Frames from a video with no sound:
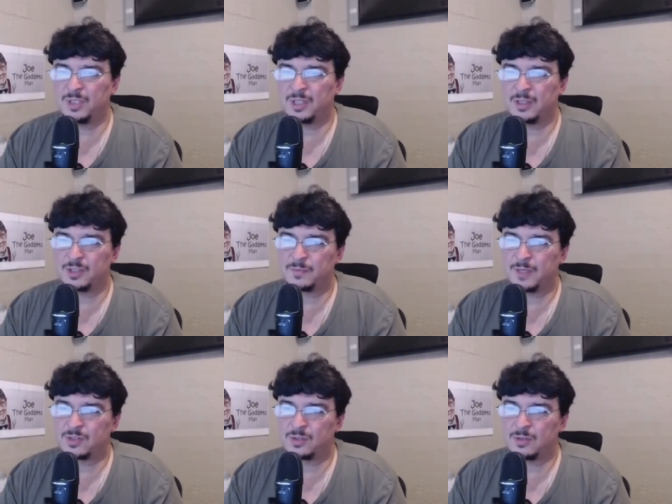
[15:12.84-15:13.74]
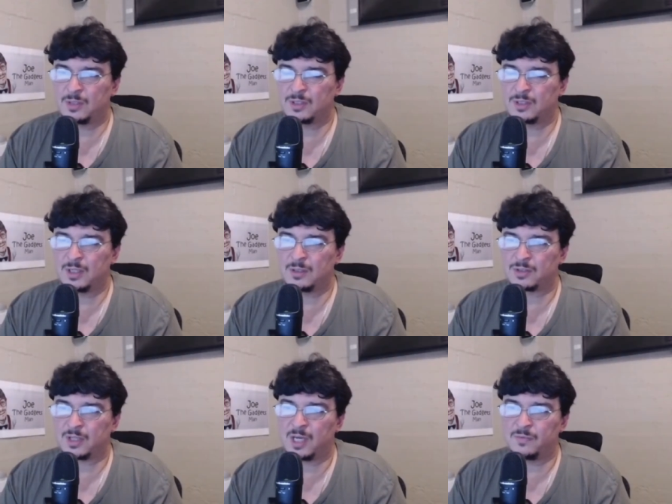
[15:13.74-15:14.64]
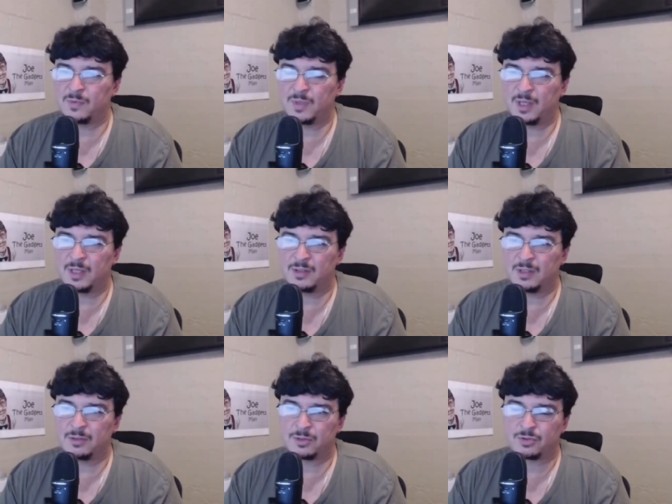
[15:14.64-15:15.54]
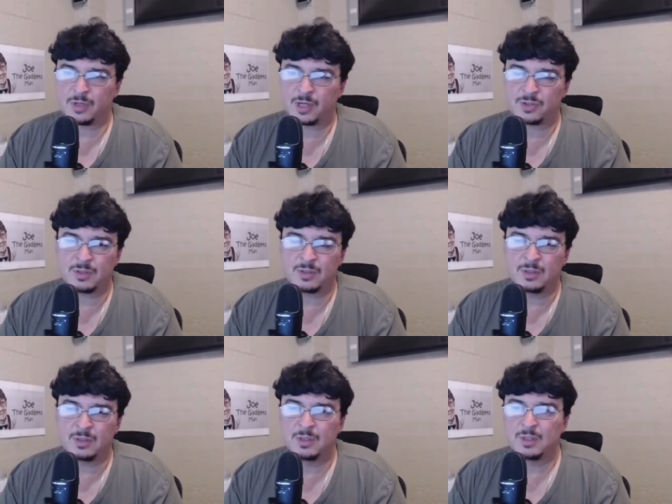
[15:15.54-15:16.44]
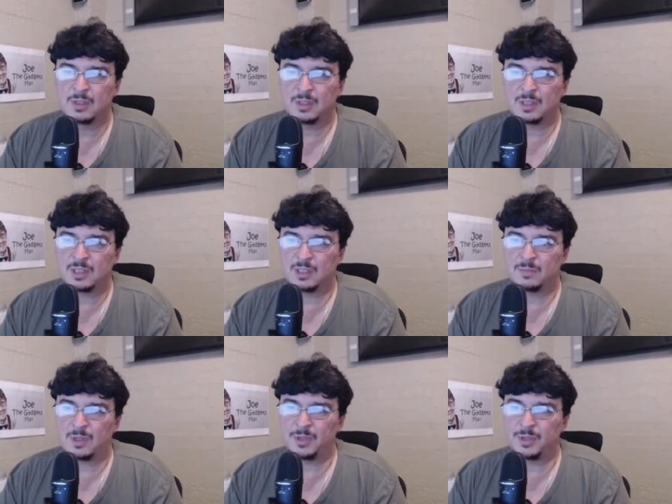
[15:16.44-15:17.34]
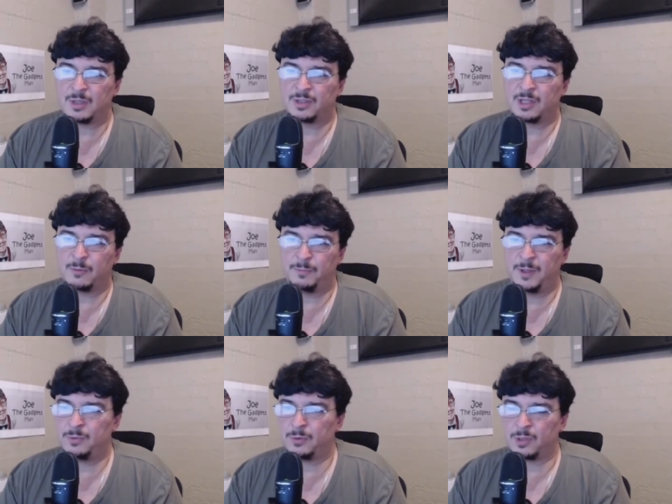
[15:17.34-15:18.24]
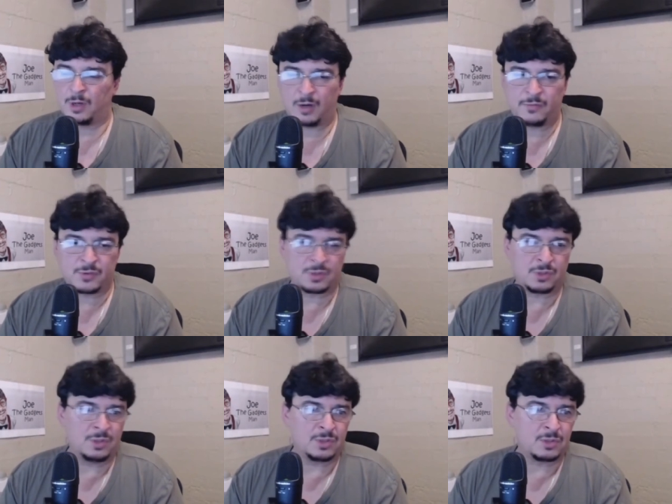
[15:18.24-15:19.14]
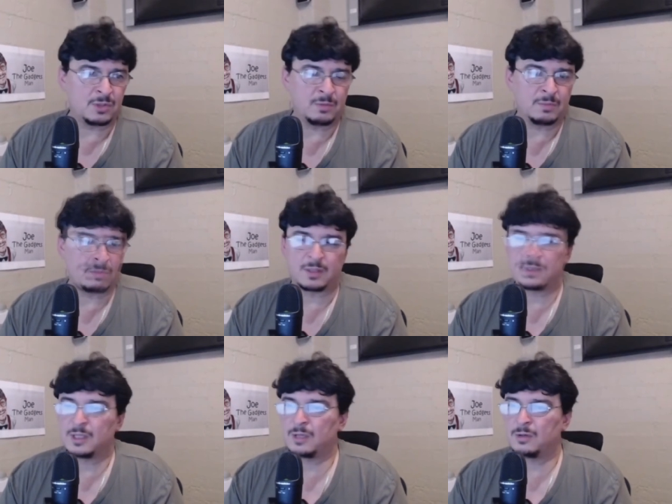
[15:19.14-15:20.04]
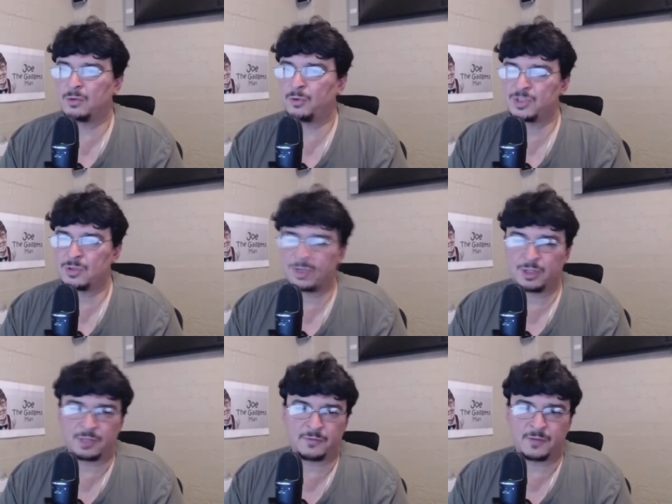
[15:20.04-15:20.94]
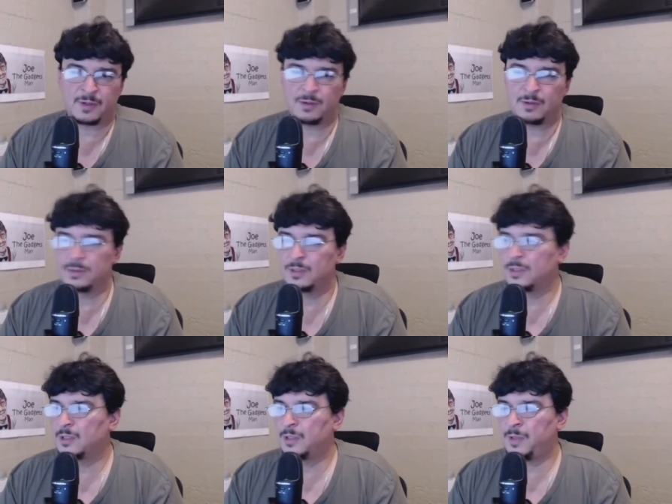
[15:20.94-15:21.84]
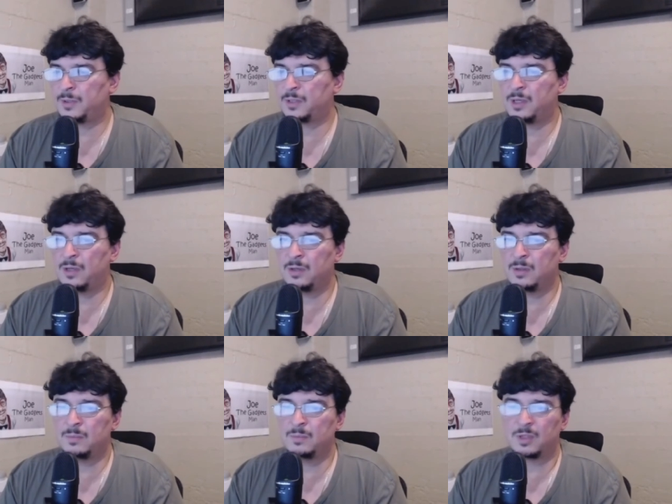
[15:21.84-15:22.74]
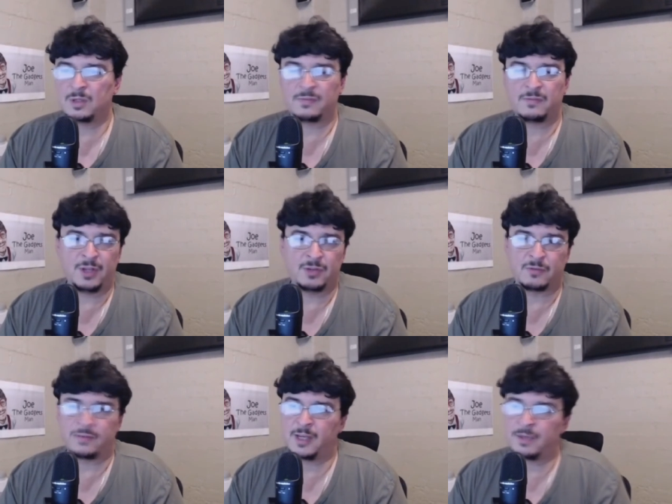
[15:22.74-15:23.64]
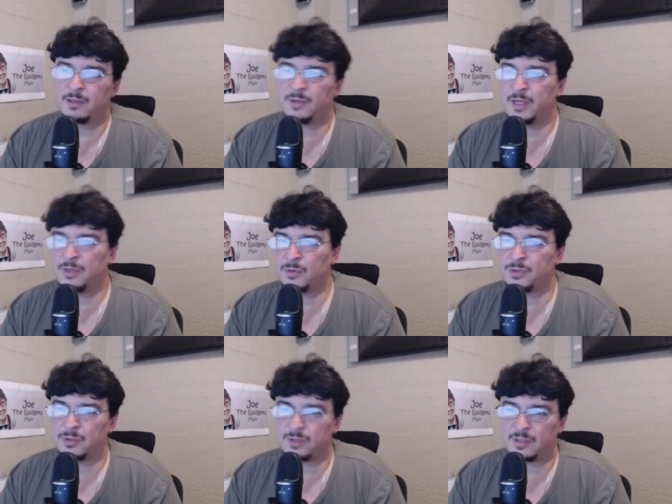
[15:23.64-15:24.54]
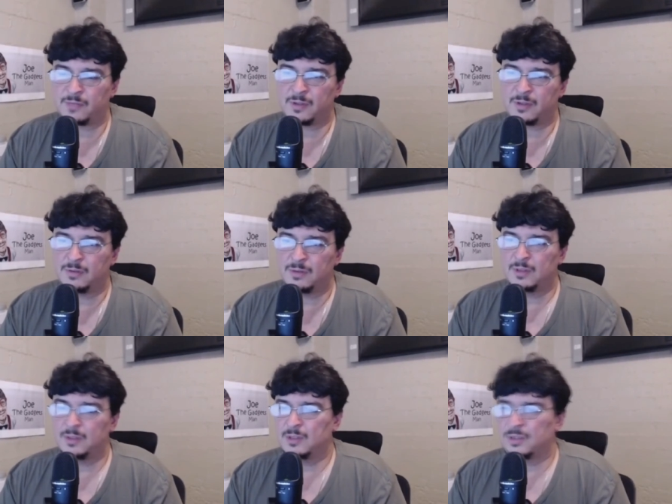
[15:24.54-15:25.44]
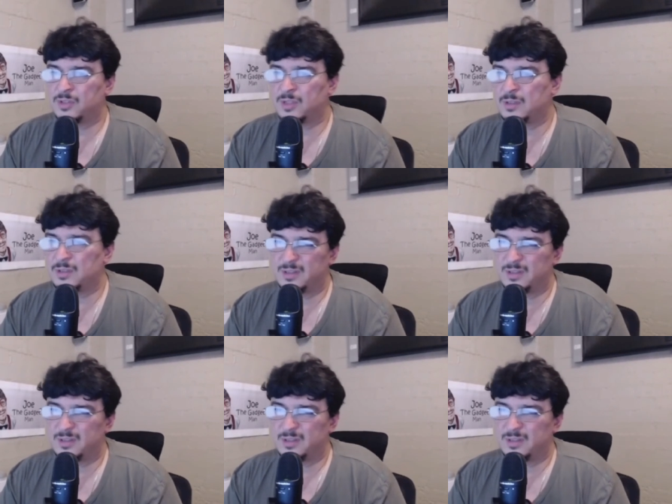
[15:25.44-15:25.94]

you know, it's it's a good idea not to have them there. They're a distraction. Um, I mean, I know people in the office are using them, and they're always looking at their phone. People at home, they've got friends or family around, they're always looking at their phone. Mm. So